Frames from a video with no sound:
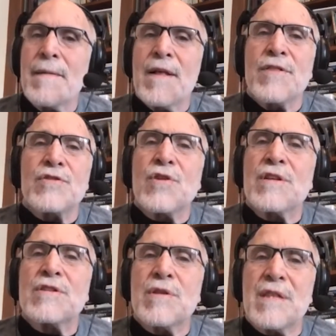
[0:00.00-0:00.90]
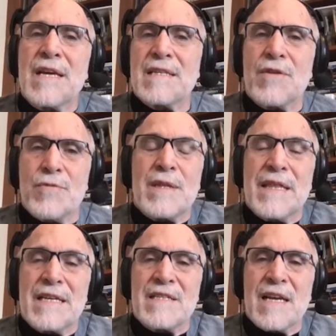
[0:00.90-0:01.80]
There's only
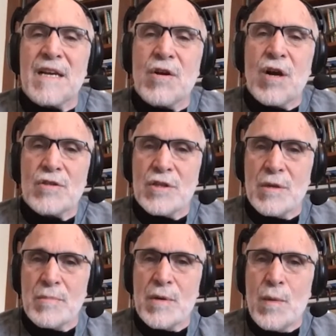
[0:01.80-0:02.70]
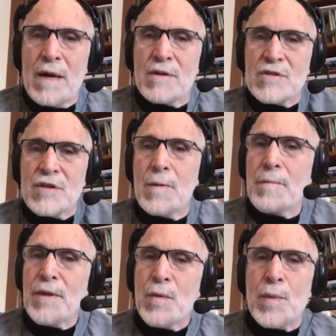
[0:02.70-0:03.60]
three things that can cause you to be well. So
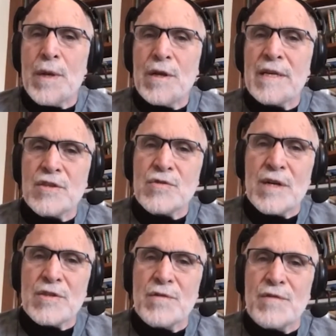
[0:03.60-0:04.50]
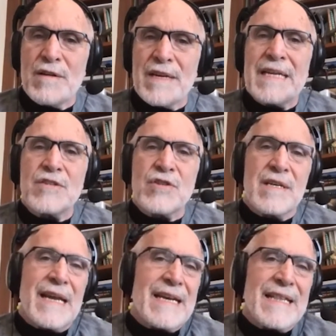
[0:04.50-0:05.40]
when we look at the structural
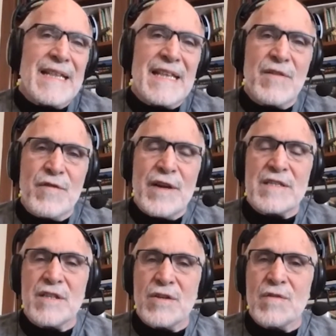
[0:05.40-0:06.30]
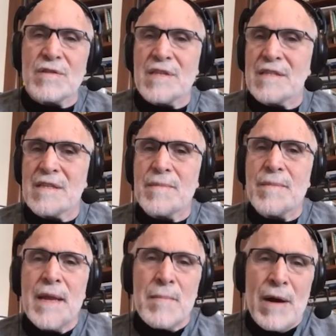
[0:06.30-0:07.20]
foundation, anything that affects the nervous system,
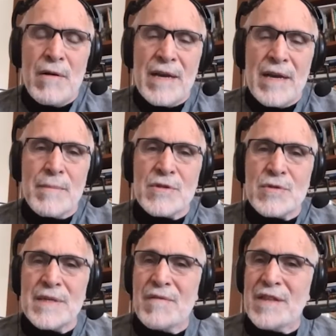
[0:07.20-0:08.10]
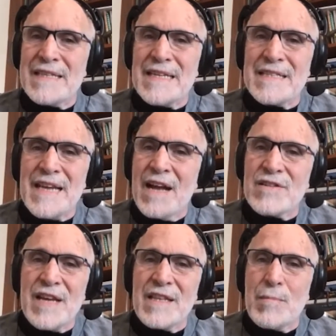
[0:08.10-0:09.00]
biochemistry, everything that's
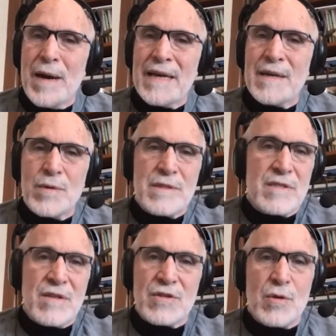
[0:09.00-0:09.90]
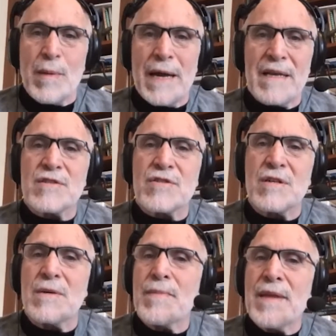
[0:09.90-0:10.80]
outside the body, which is also
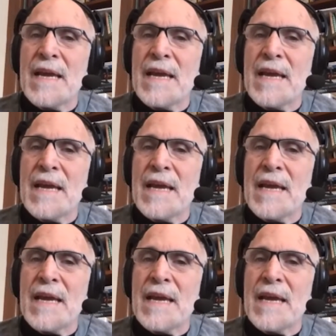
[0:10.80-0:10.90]
bioelectrical.